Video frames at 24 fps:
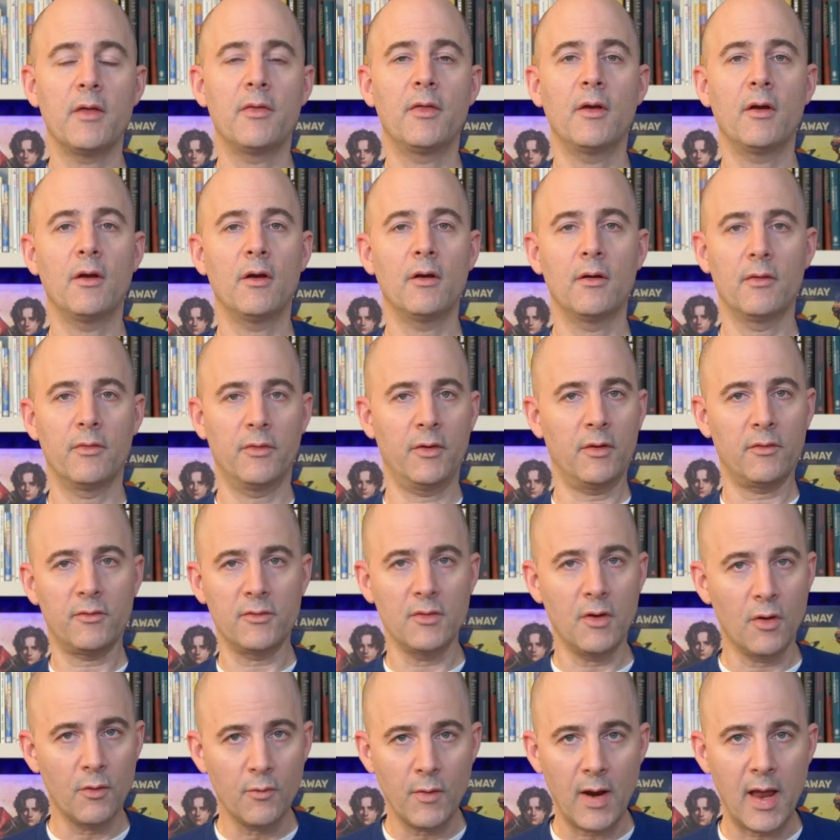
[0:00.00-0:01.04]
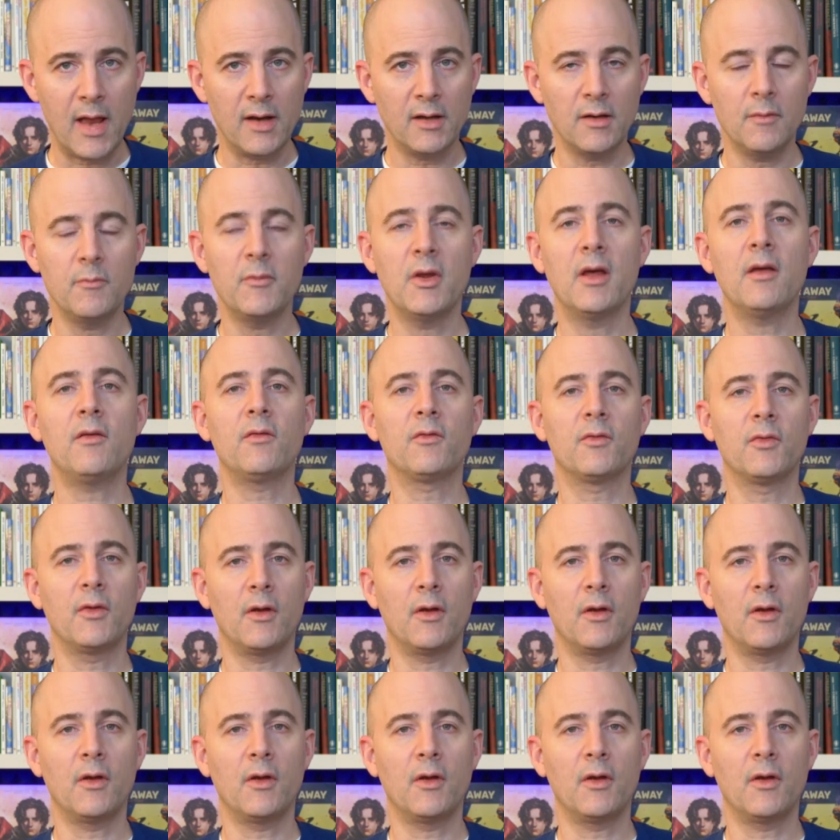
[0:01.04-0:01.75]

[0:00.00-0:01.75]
There's no randomness.